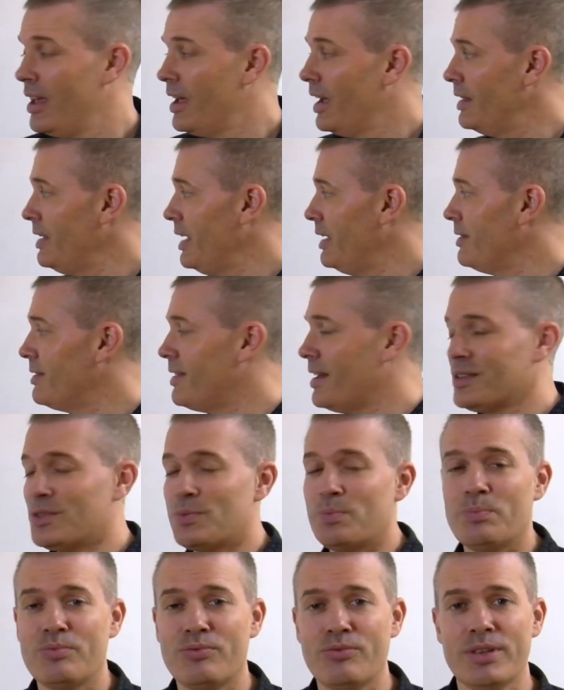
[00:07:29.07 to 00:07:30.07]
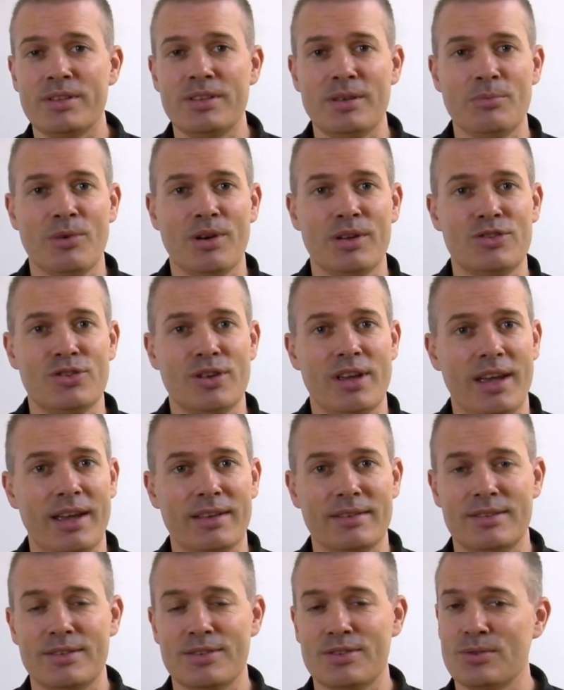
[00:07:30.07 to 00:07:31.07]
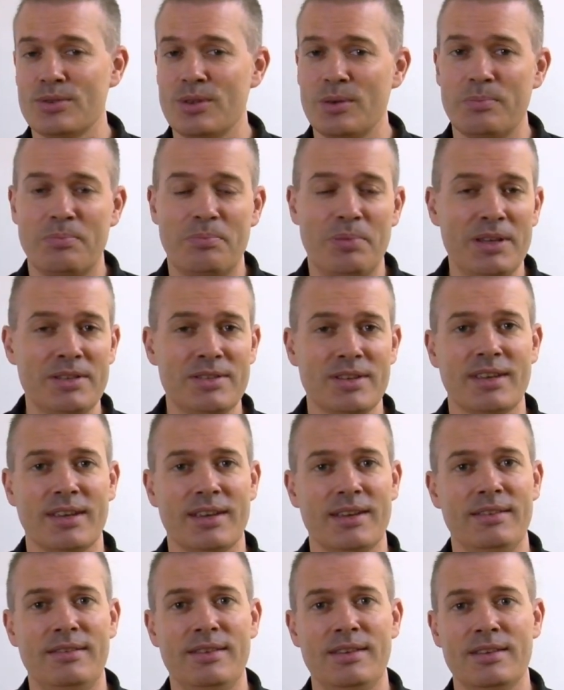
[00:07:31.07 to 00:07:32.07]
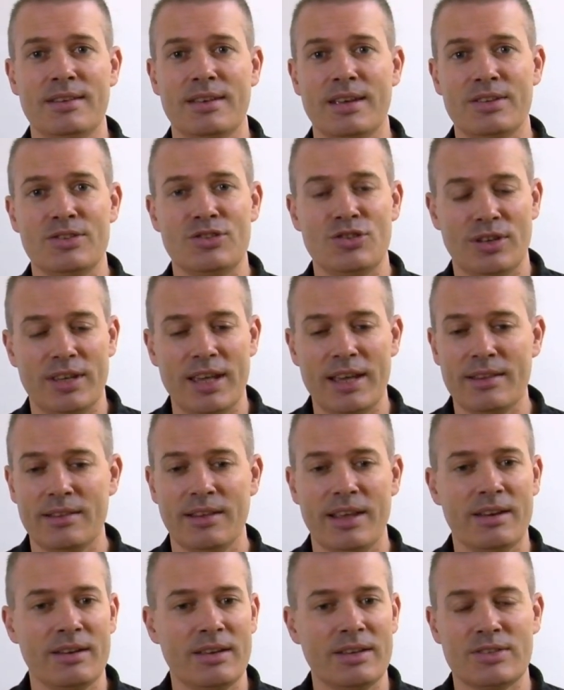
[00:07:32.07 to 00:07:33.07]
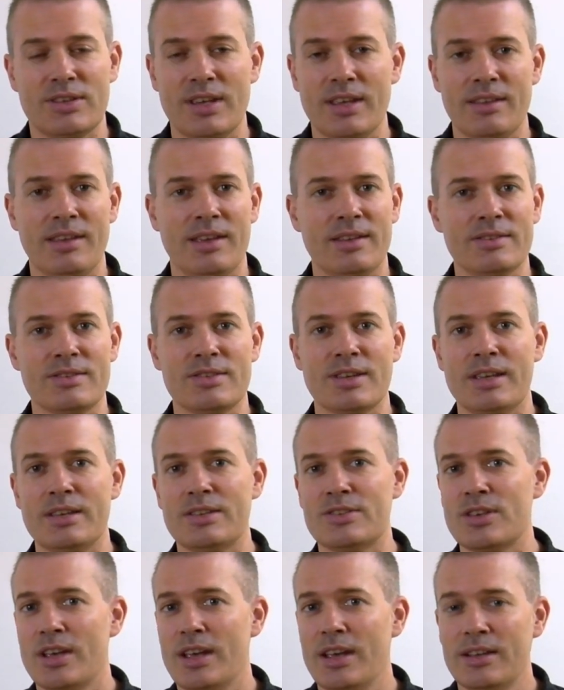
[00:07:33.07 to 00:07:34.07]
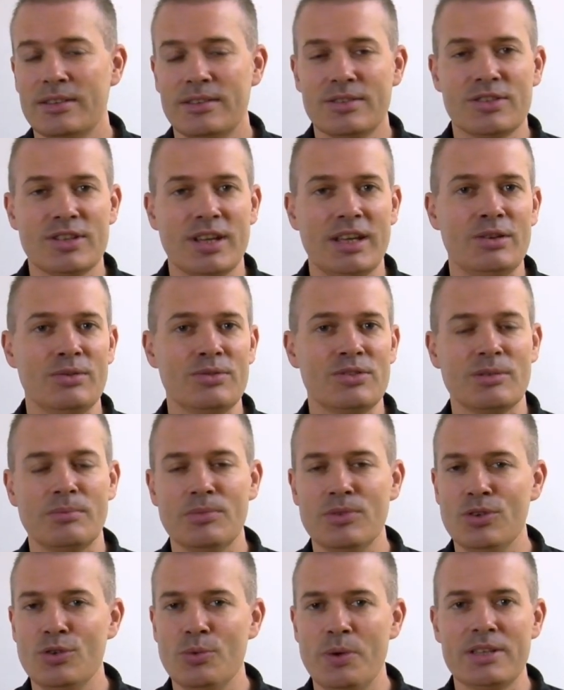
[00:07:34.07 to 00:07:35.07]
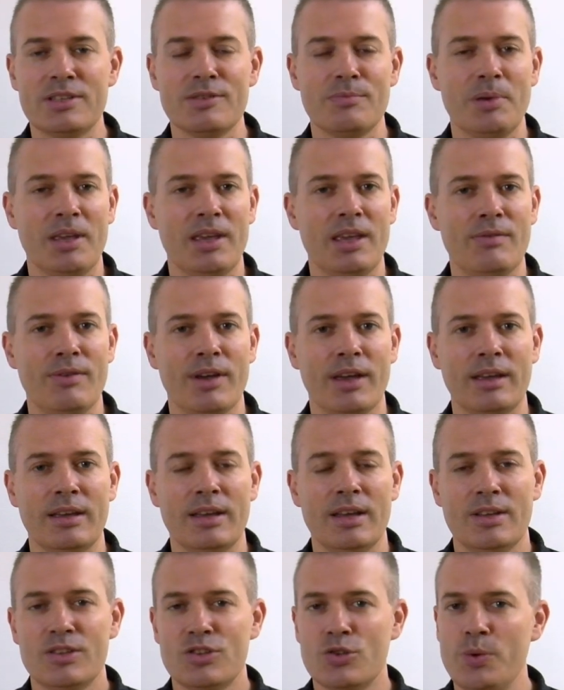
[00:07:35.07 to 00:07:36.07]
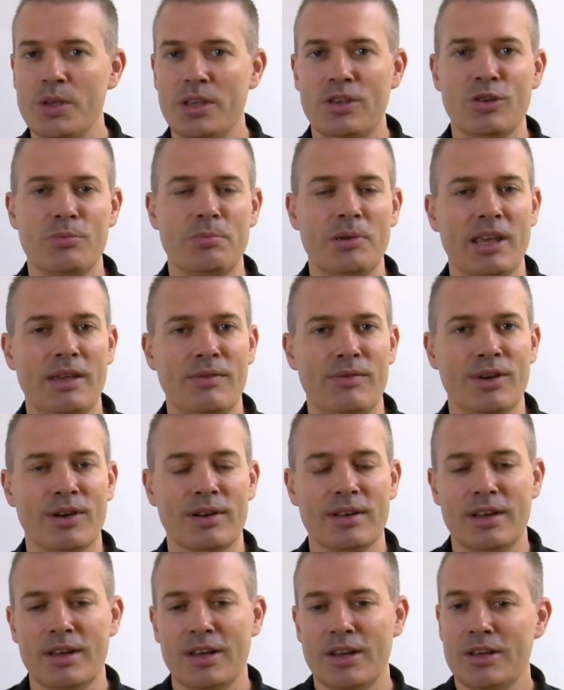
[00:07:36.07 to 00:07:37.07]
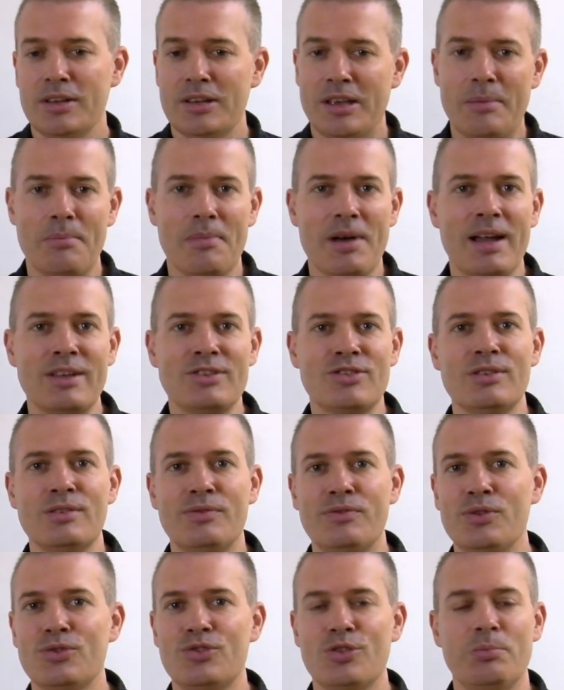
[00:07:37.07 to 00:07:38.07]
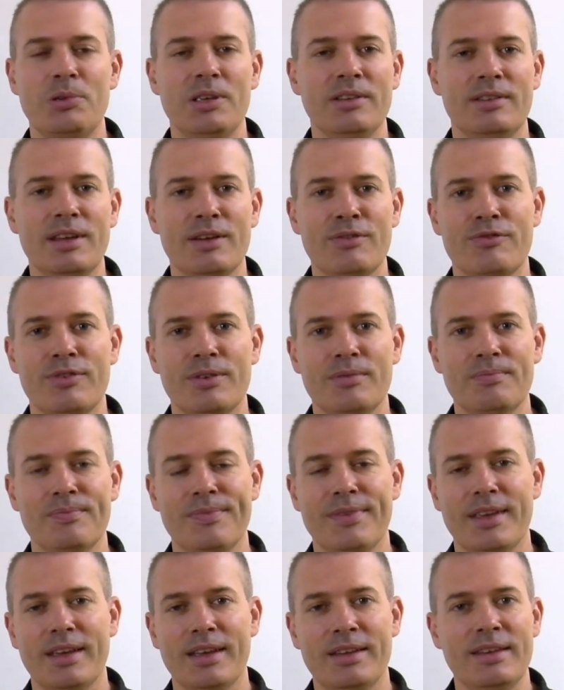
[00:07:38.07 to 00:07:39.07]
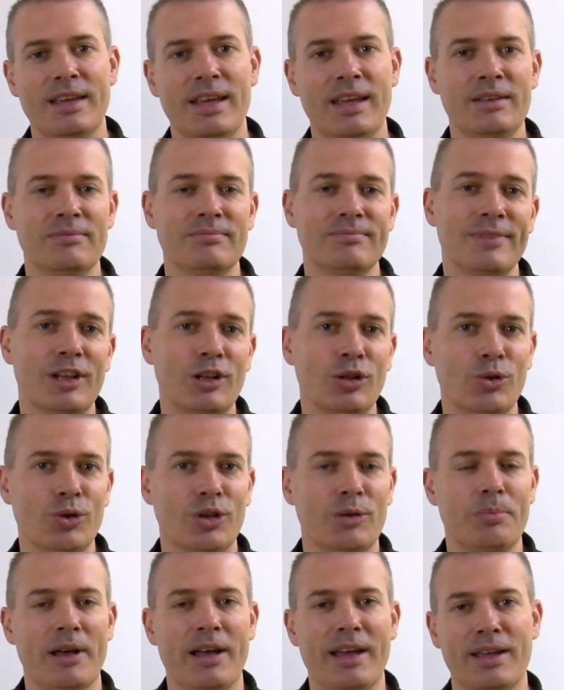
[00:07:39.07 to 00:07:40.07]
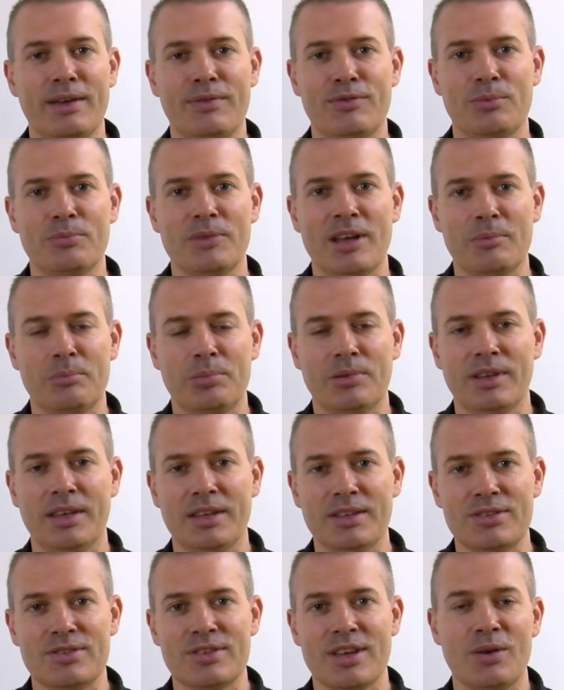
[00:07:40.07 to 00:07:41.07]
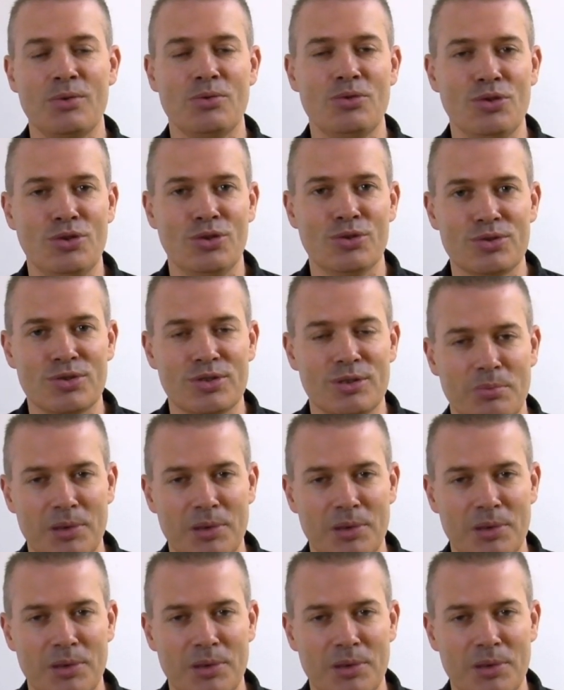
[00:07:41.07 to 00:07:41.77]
And then that's pretty much it. So the basic idea is you get the learnings, get the insights, decide on some new ways of behaving, tweak your behavior, imagine the future being different, and then look back from that place to how you used to